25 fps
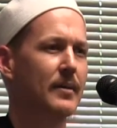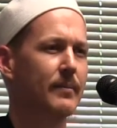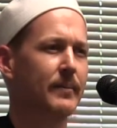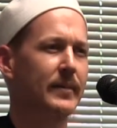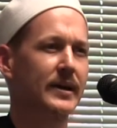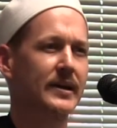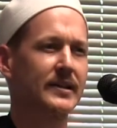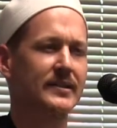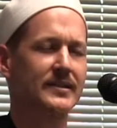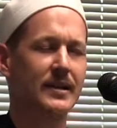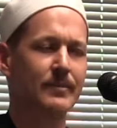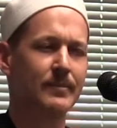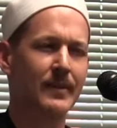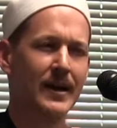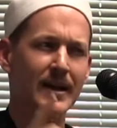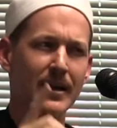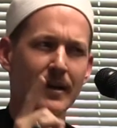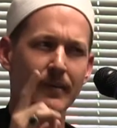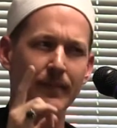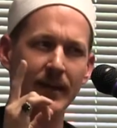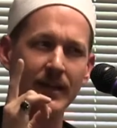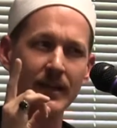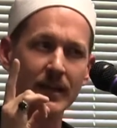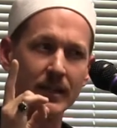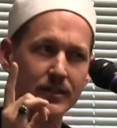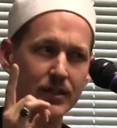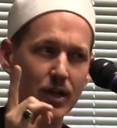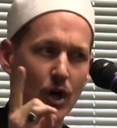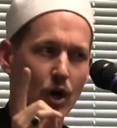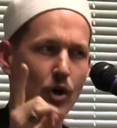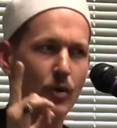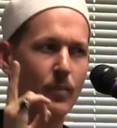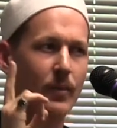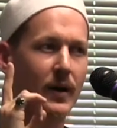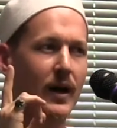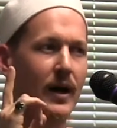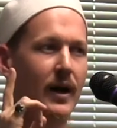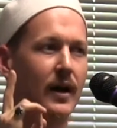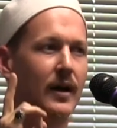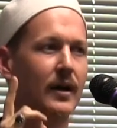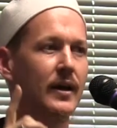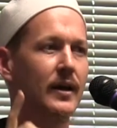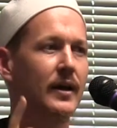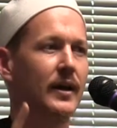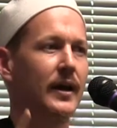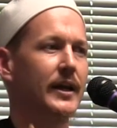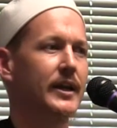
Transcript: because they might have made a toba